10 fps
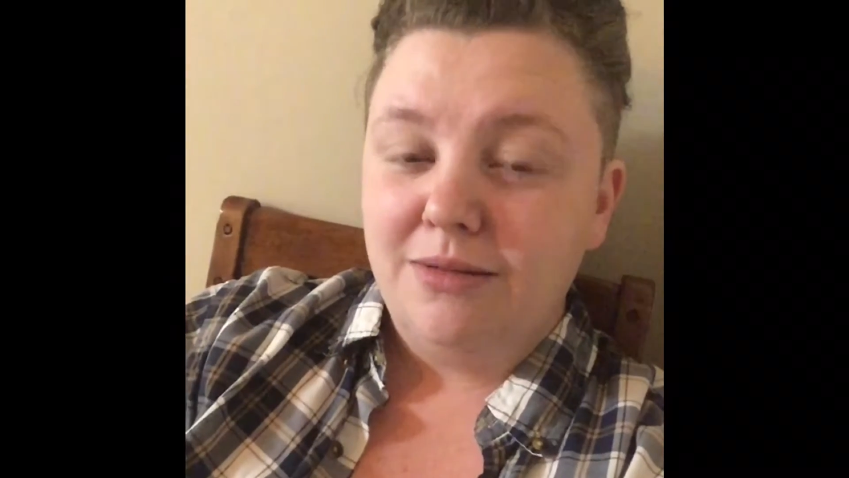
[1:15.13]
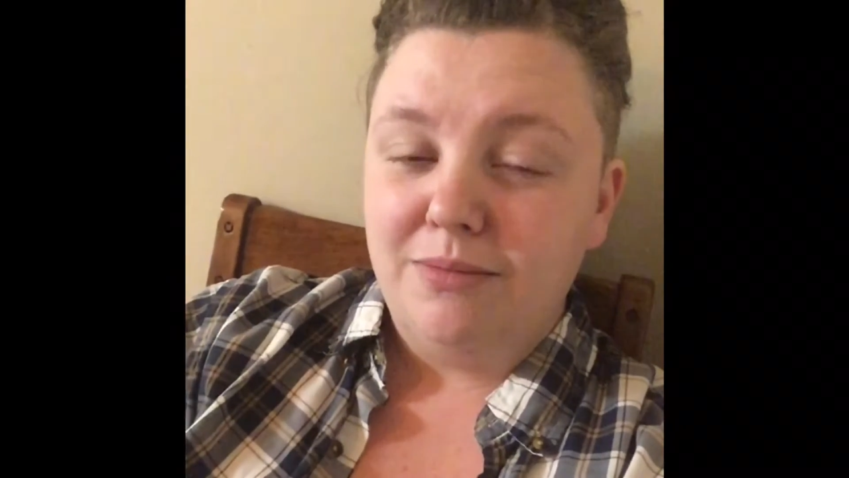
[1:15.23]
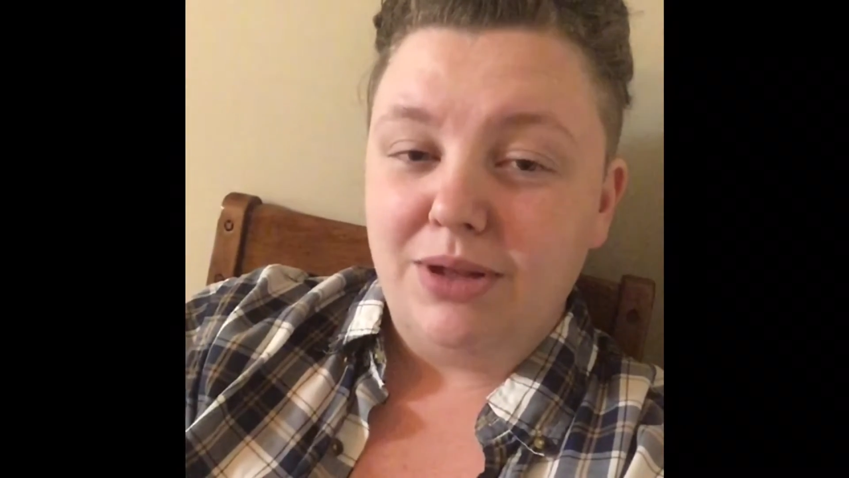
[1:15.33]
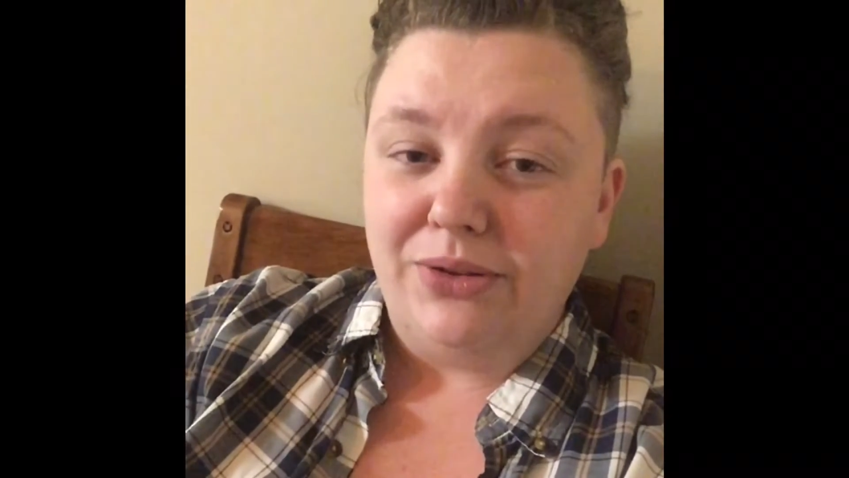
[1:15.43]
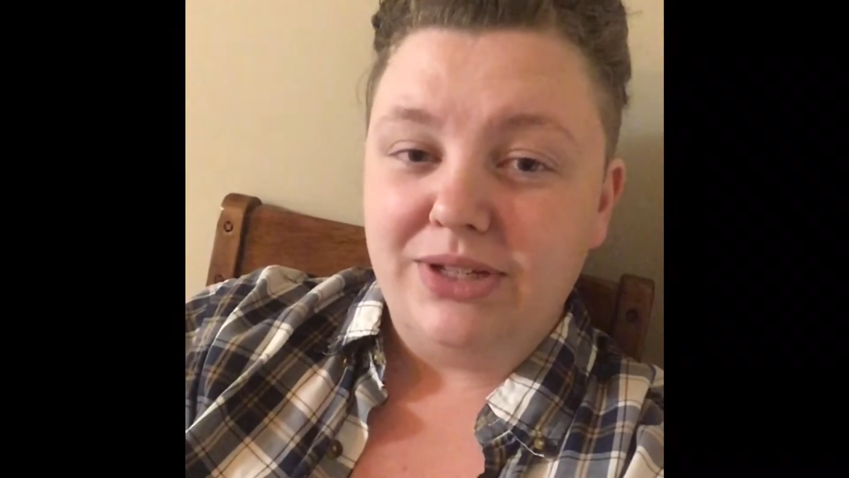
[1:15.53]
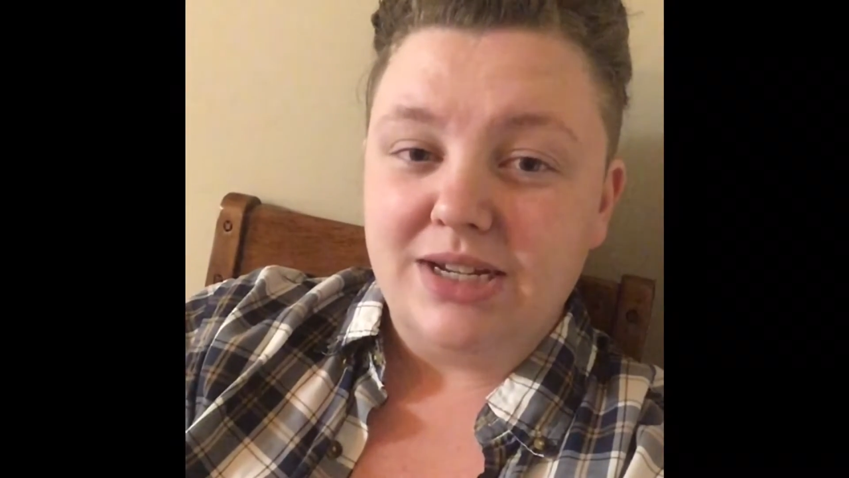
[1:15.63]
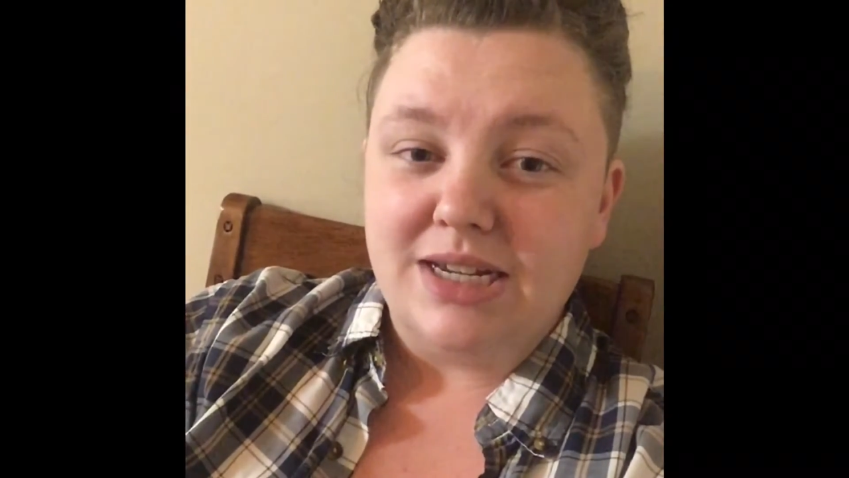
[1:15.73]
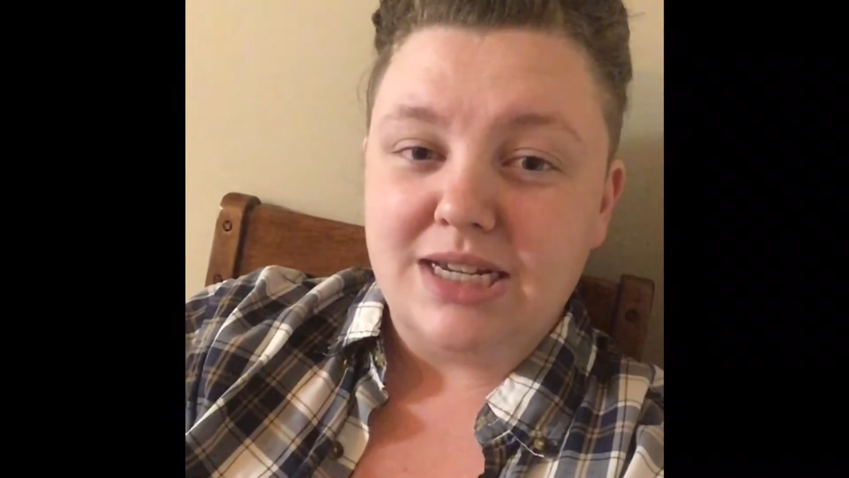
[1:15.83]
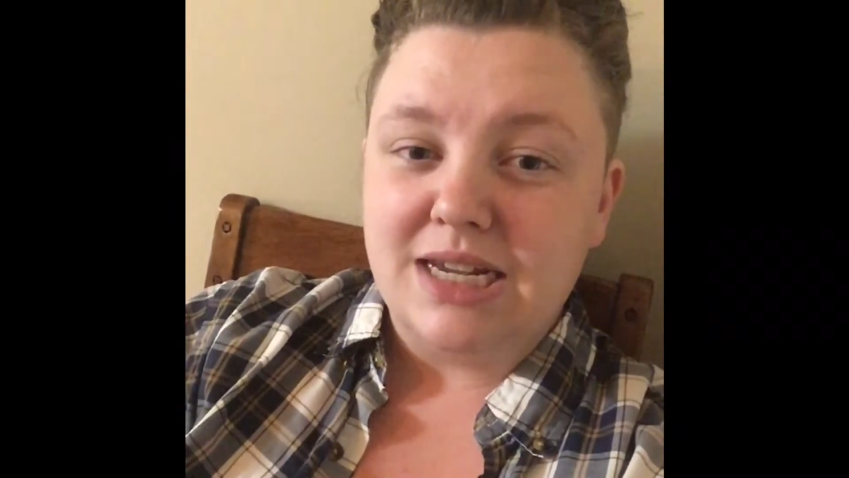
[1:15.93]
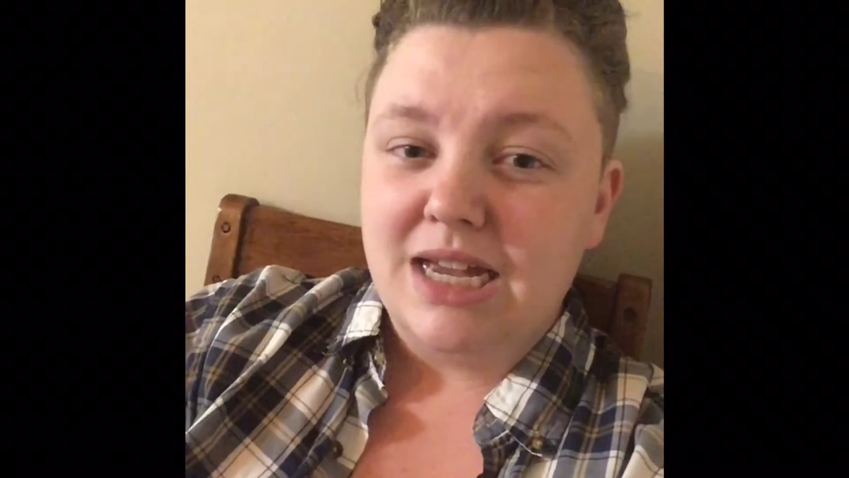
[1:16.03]

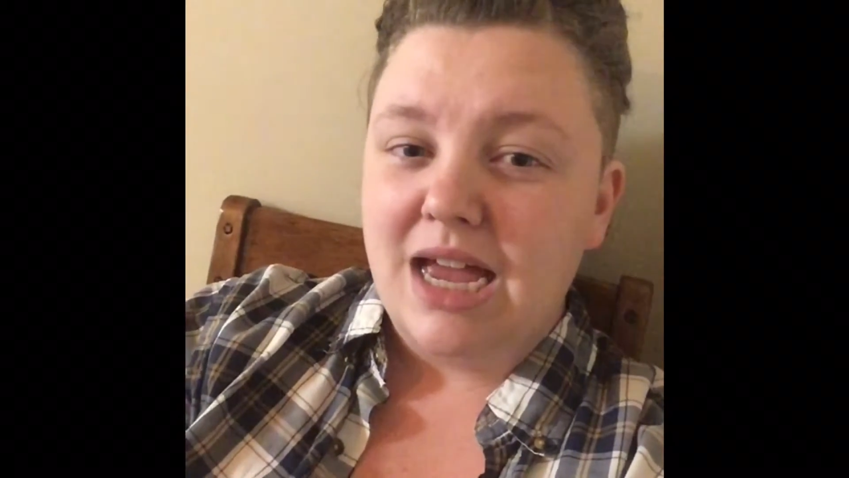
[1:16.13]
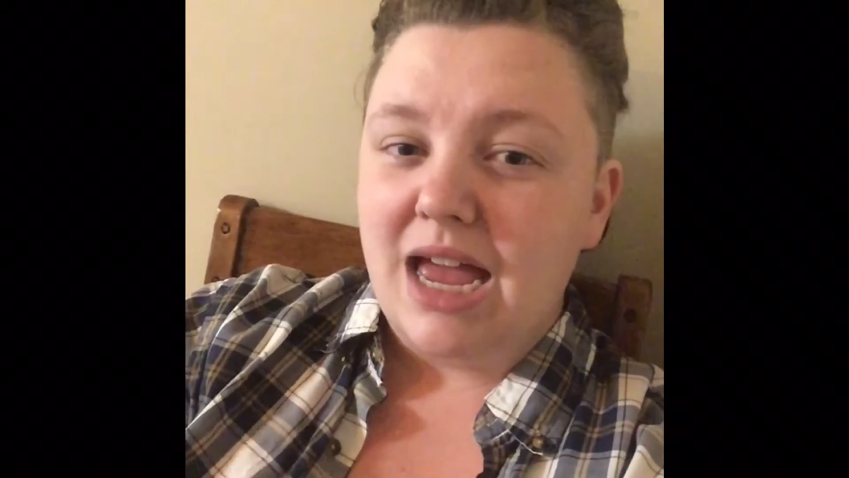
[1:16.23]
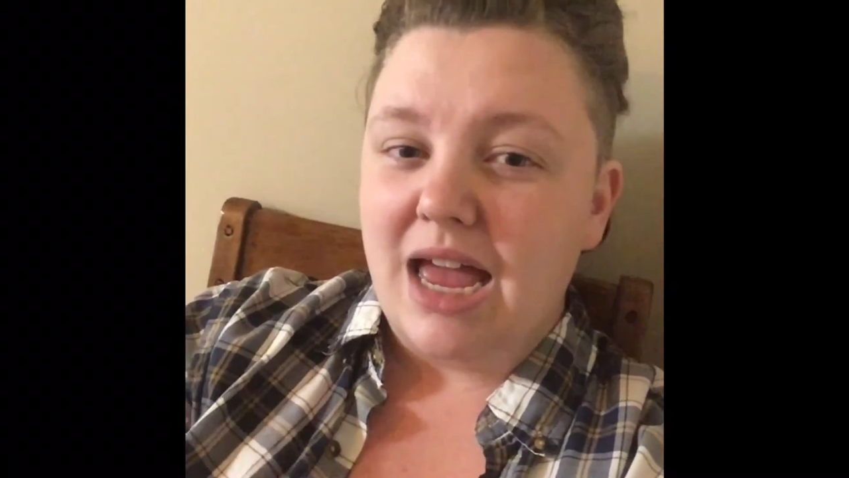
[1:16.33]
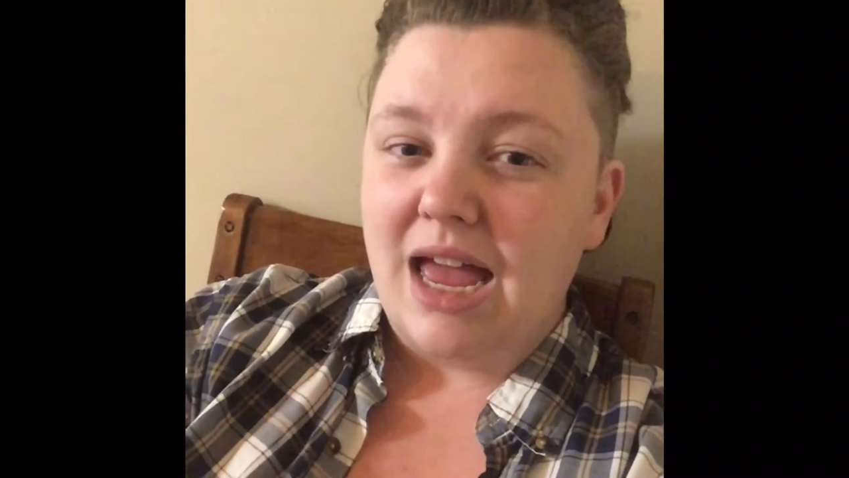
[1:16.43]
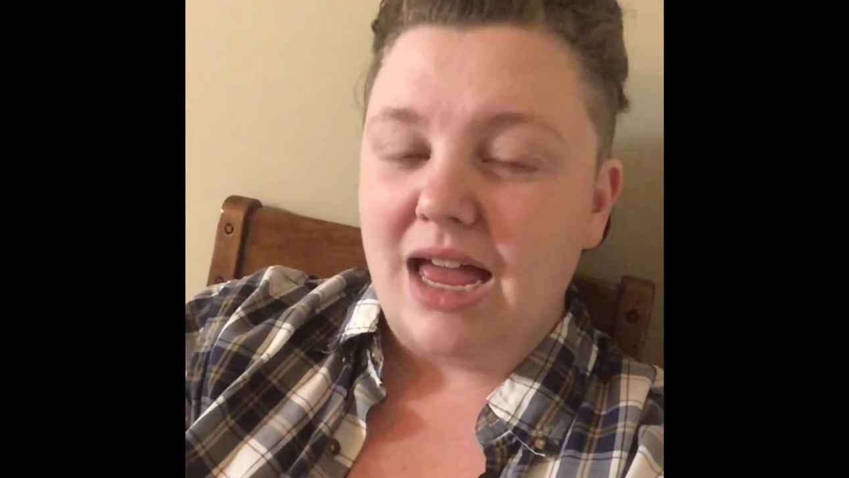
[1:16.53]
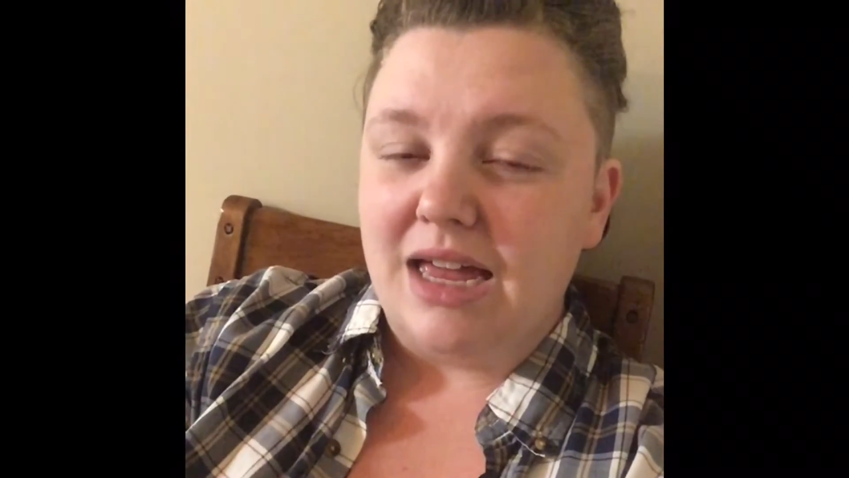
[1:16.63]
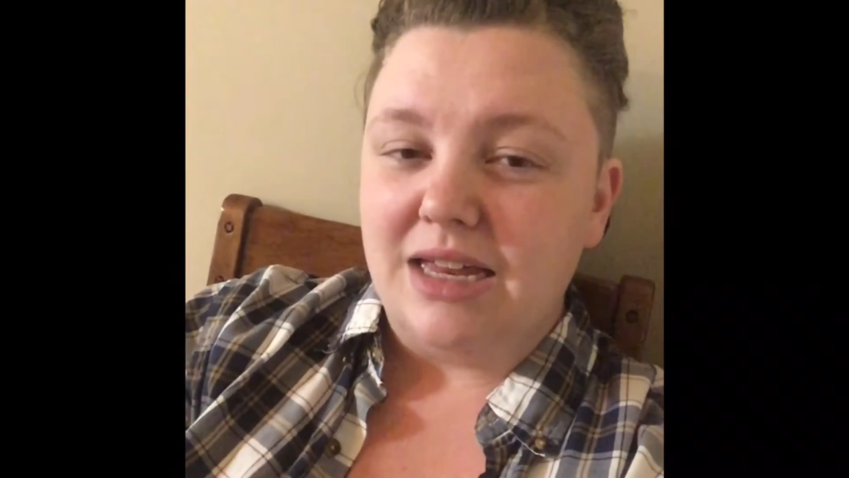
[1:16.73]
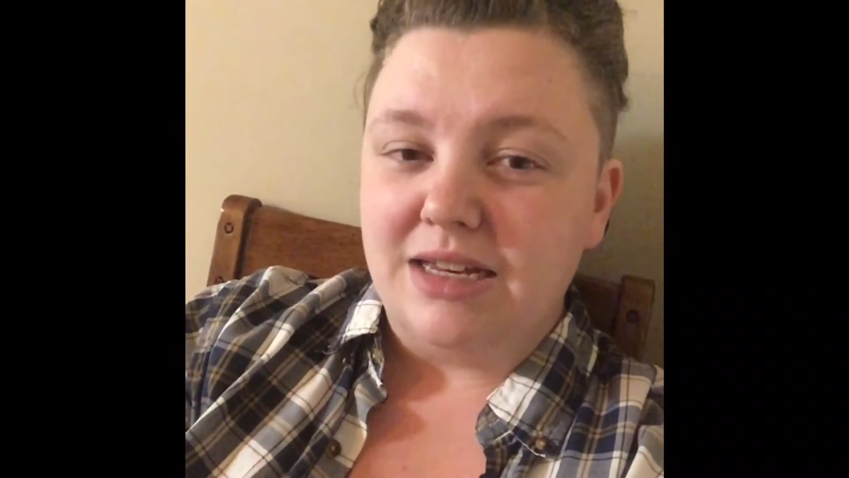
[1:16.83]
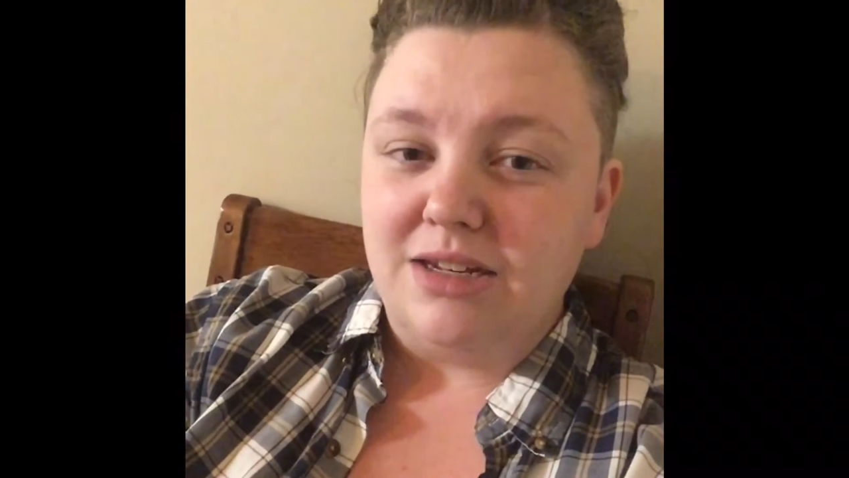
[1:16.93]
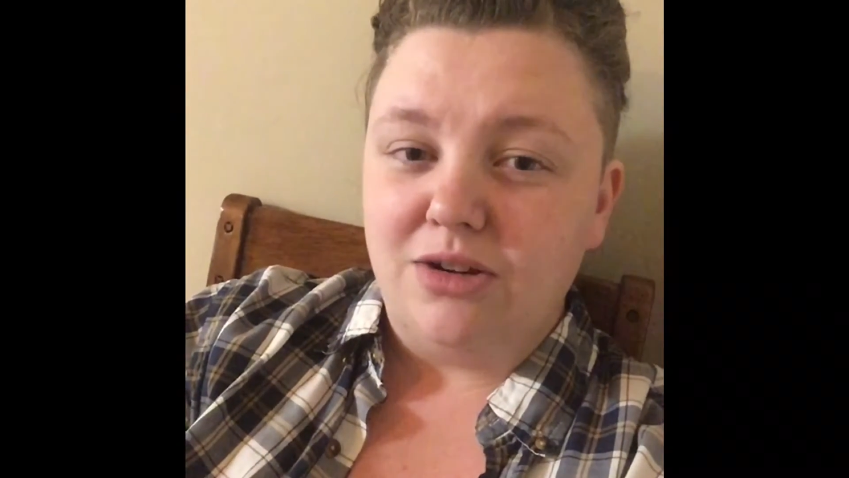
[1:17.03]
building
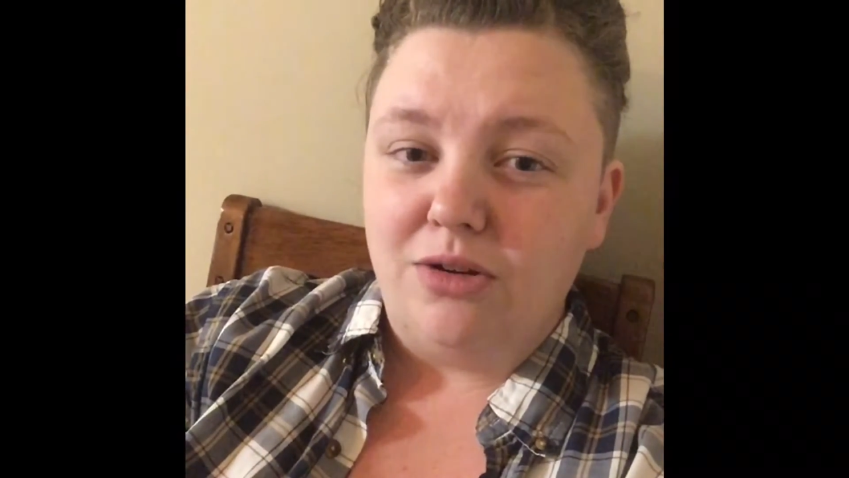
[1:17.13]
and